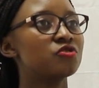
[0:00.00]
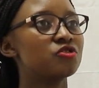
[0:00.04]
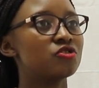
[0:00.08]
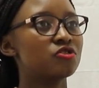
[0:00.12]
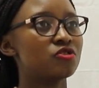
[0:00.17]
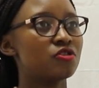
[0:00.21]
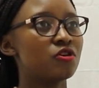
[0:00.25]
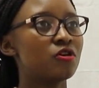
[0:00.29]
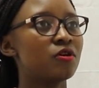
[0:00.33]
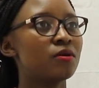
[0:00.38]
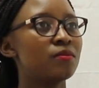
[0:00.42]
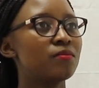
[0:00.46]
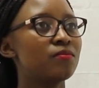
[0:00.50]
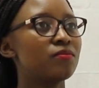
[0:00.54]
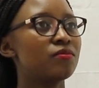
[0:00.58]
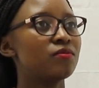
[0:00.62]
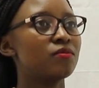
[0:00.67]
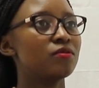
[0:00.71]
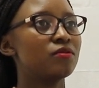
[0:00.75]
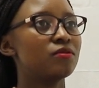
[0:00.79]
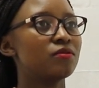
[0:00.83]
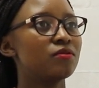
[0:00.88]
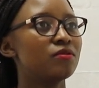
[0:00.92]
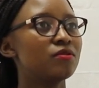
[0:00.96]
stop
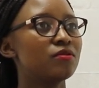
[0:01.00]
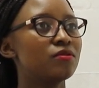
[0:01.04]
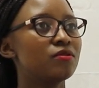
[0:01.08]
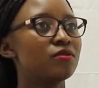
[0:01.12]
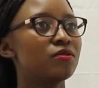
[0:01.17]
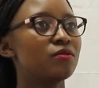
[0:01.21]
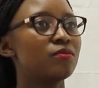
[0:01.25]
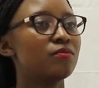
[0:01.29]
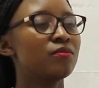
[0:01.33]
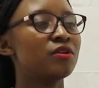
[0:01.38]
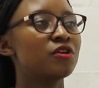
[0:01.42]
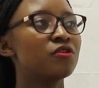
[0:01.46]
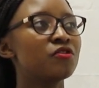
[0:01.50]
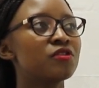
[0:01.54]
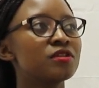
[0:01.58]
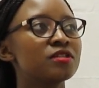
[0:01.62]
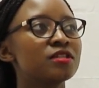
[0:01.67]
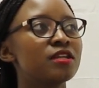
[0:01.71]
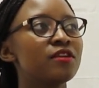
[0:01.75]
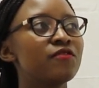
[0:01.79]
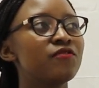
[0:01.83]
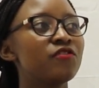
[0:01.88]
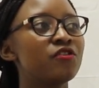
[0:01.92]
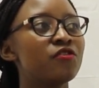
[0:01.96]

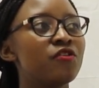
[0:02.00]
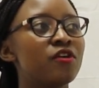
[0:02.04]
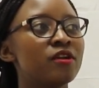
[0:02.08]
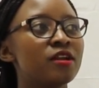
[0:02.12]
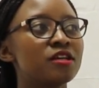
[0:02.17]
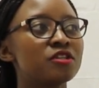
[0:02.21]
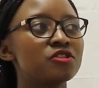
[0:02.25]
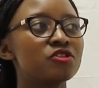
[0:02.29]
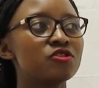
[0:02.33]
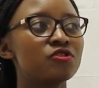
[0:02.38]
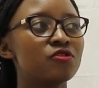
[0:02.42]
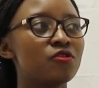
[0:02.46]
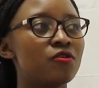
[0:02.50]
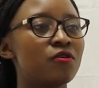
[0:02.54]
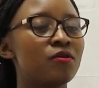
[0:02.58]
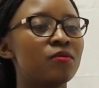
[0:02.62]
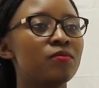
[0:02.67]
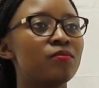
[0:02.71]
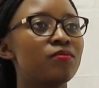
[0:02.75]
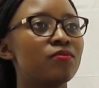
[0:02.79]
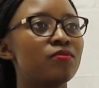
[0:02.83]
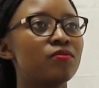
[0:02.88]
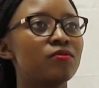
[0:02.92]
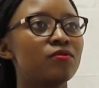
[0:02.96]
because if you're going to
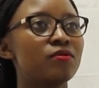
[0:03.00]
stop,